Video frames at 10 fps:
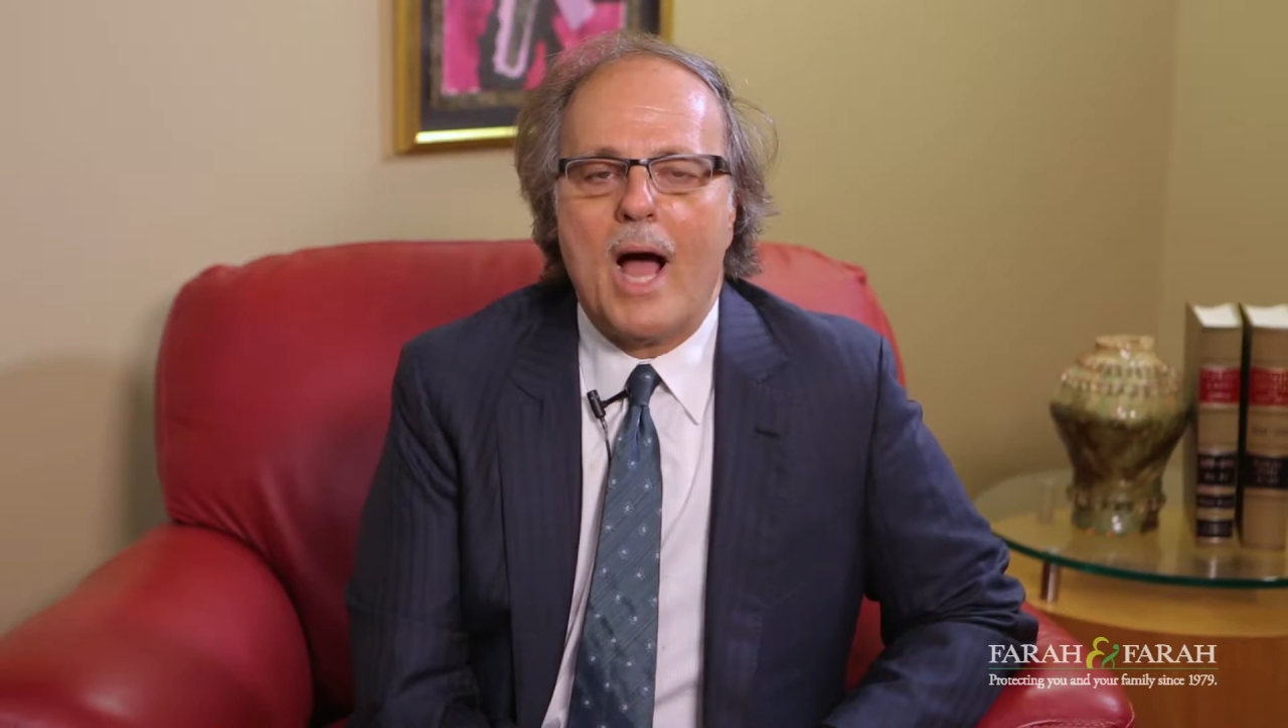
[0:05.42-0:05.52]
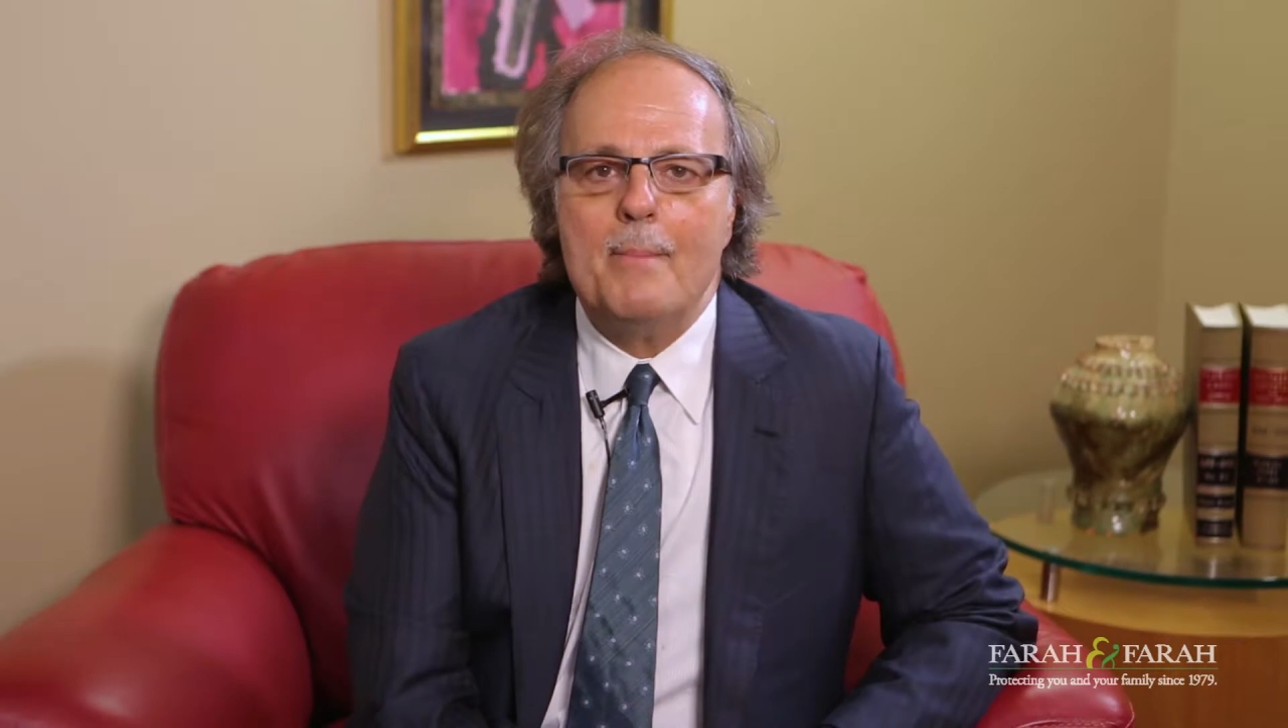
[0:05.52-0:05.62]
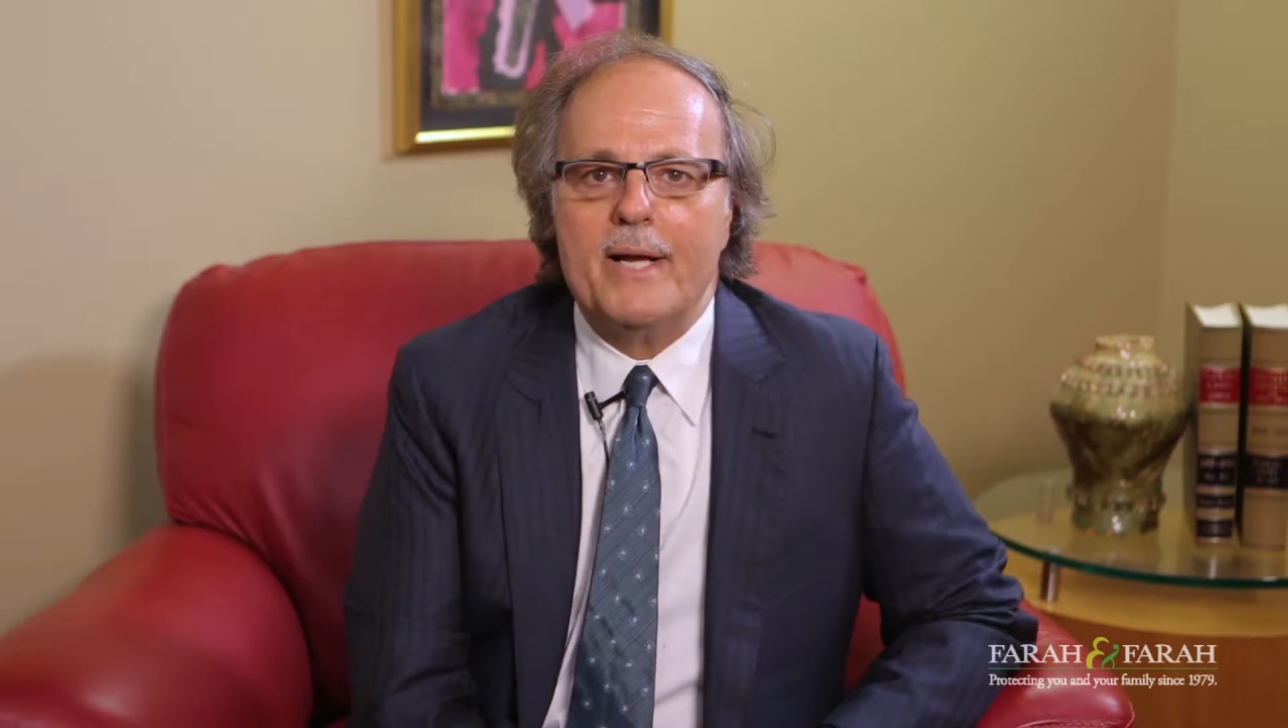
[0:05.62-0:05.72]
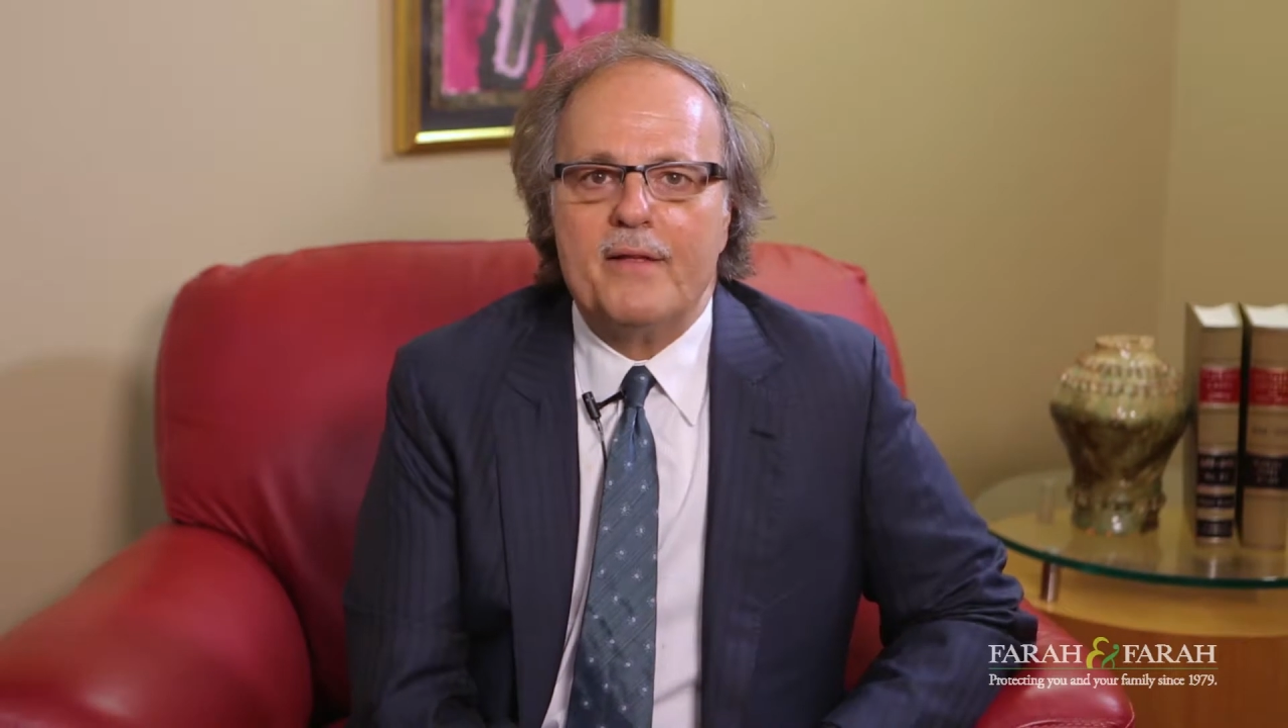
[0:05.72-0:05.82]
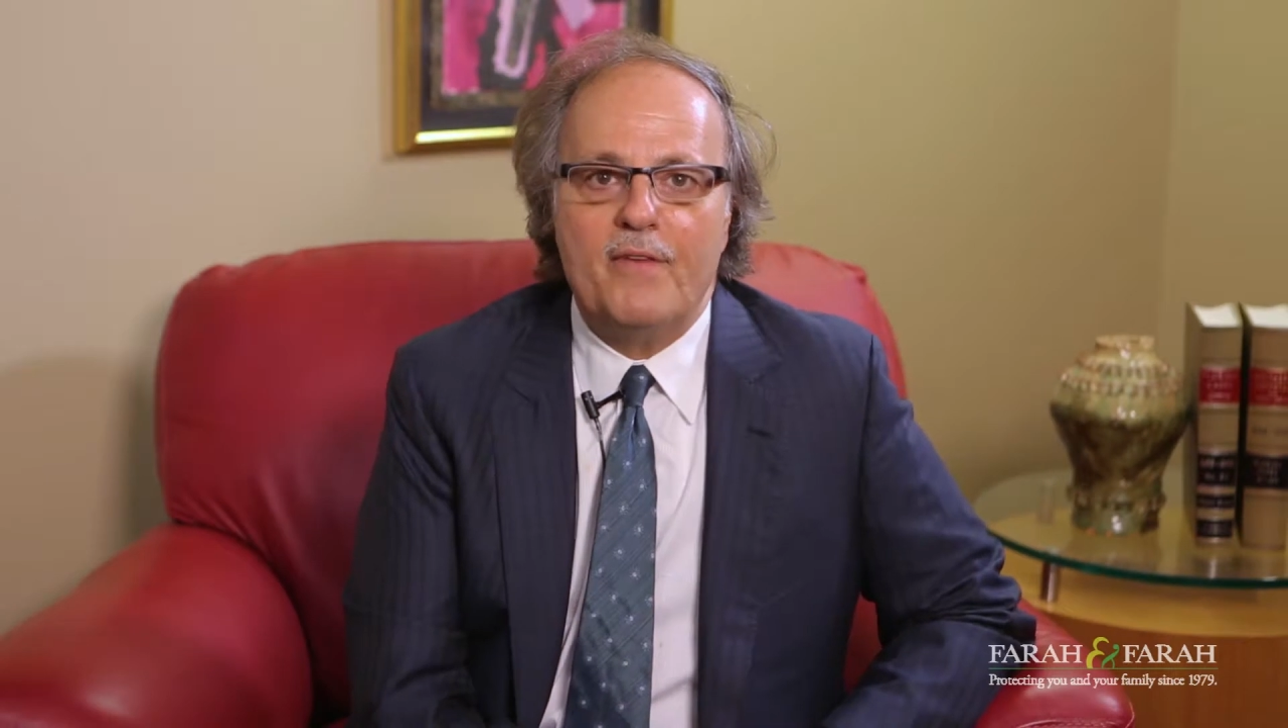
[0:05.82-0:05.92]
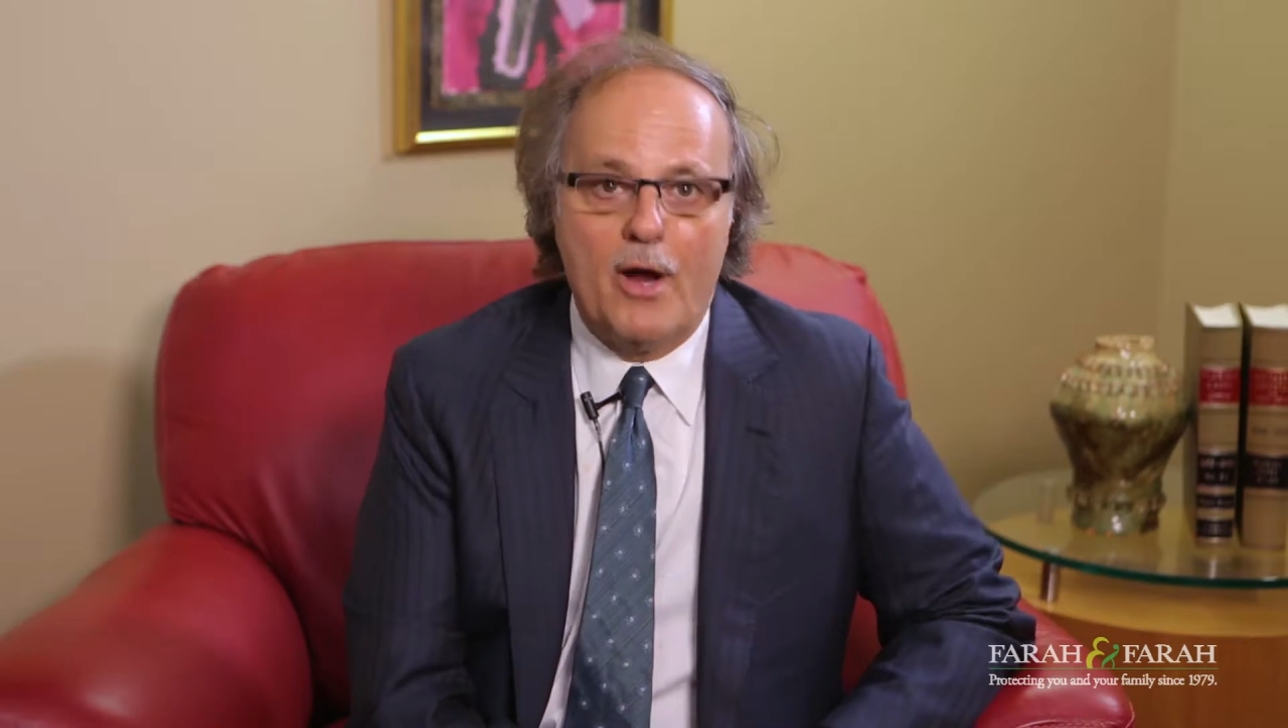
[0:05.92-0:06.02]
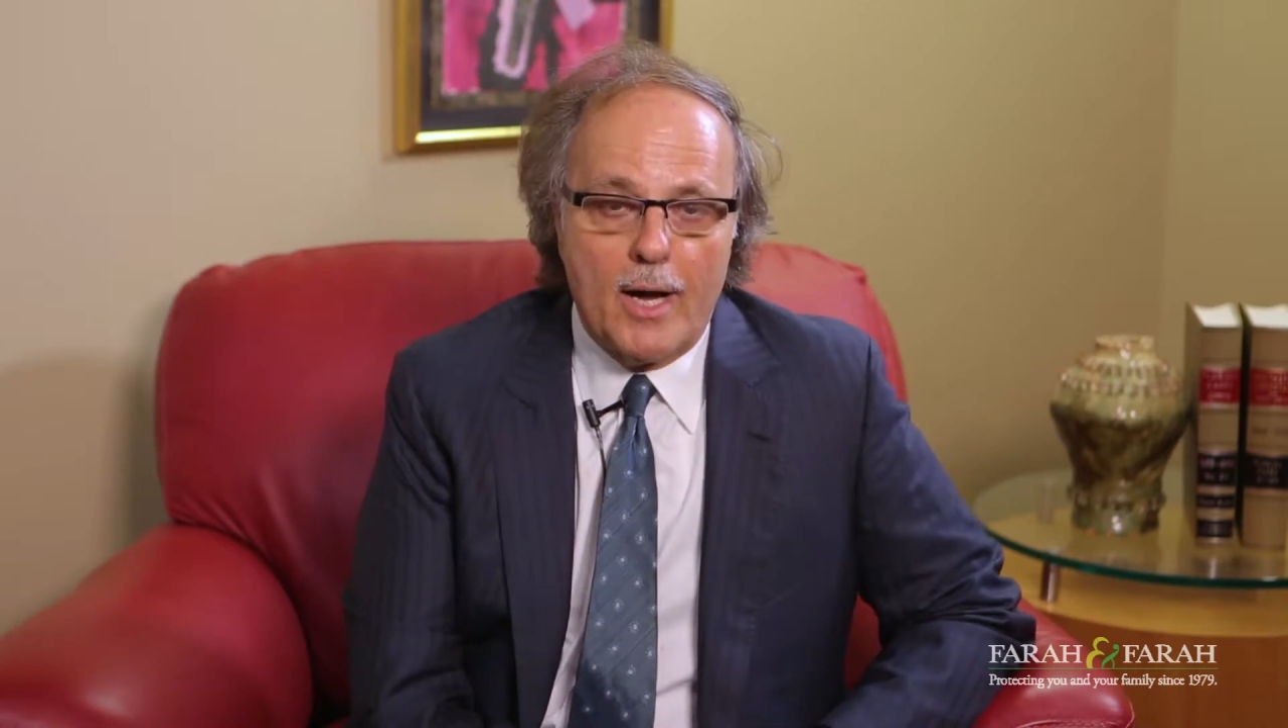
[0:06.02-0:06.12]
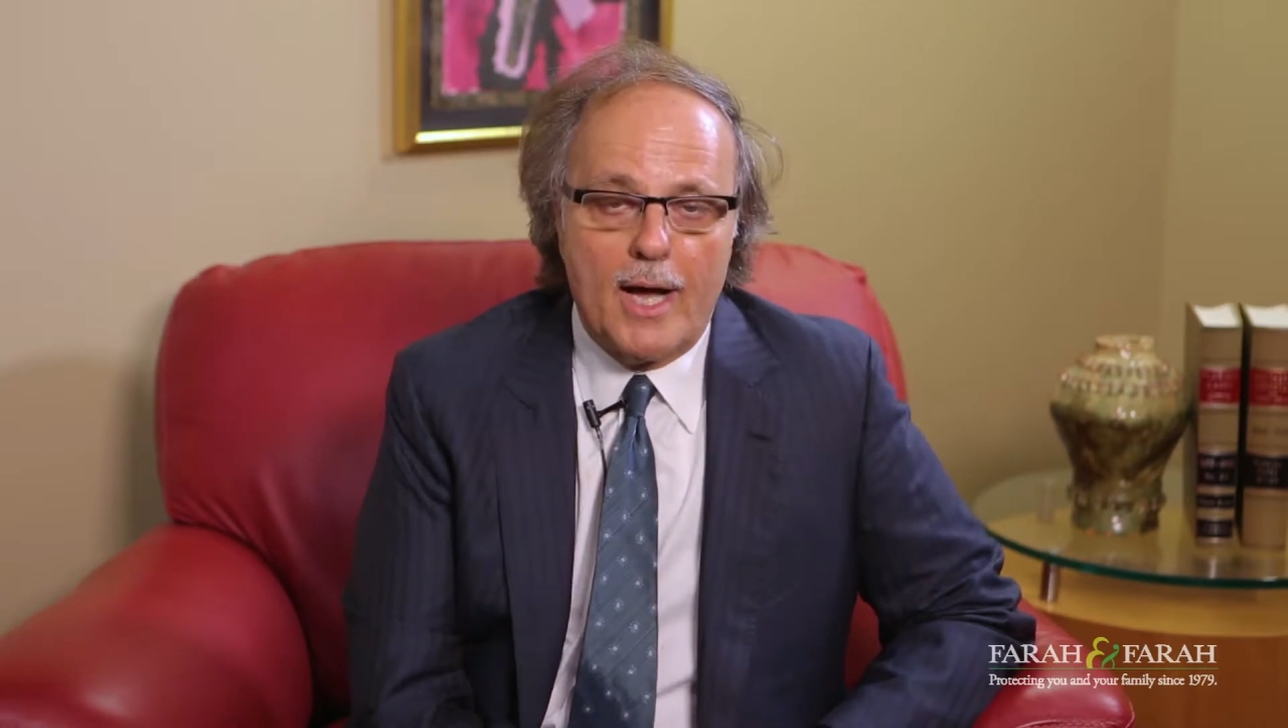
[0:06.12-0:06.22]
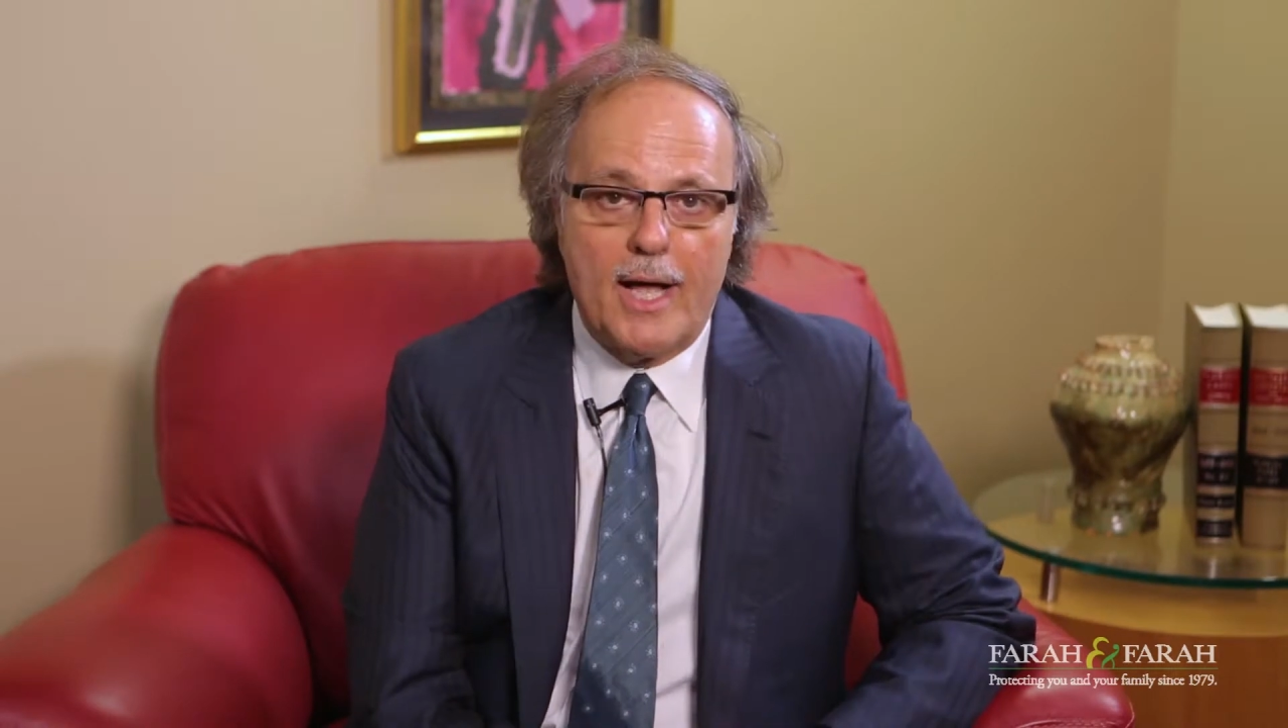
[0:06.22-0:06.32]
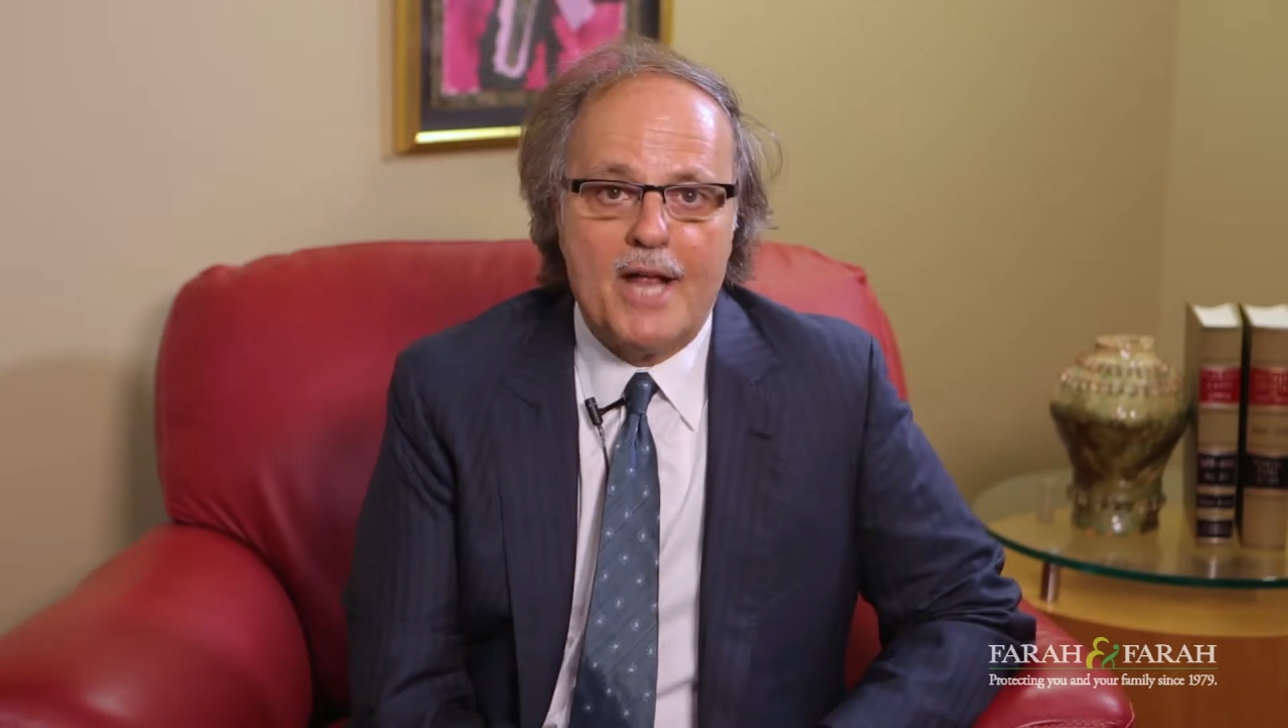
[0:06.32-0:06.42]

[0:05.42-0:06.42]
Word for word: I'm Eddie Farah,